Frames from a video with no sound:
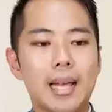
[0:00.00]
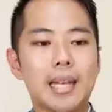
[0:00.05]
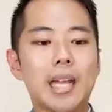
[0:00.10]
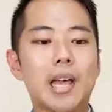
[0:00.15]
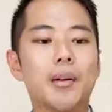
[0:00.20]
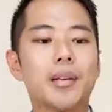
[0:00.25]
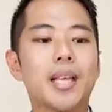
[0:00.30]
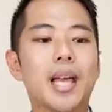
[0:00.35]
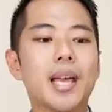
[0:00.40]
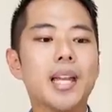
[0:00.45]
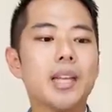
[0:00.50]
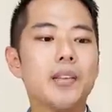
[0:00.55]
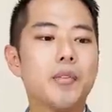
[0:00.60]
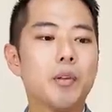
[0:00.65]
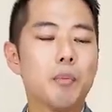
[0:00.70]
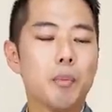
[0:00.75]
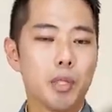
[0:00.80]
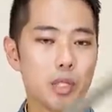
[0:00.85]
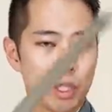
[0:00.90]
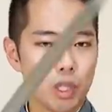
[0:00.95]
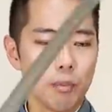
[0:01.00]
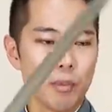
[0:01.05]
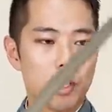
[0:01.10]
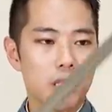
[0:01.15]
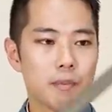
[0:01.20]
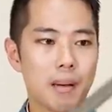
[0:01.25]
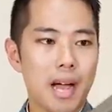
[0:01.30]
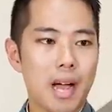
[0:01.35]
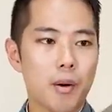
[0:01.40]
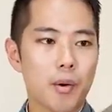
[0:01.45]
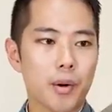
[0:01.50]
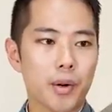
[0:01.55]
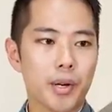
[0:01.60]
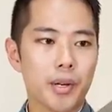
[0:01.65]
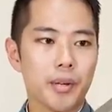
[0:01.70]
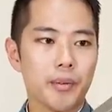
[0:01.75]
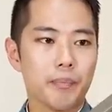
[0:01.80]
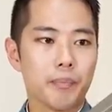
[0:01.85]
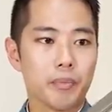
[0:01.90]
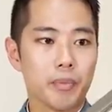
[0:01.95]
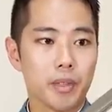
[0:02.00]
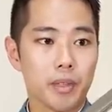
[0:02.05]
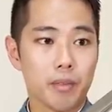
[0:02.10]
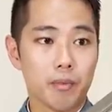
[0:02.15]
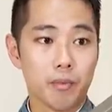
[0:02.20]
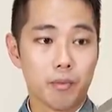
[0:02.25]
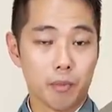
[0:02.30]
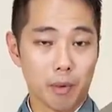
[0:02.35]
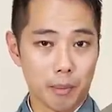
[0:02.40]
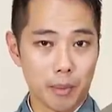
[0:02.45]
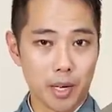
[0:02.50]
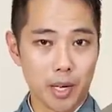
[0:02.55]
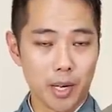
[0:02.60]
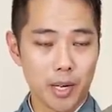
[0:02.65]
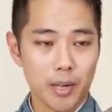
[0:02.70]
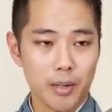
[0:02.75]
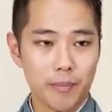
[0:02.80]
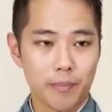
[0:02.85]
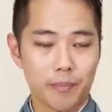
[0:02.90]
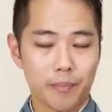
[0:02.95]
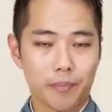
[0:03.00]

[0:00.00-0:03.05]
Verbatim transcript: Now again, if you put too much power from here,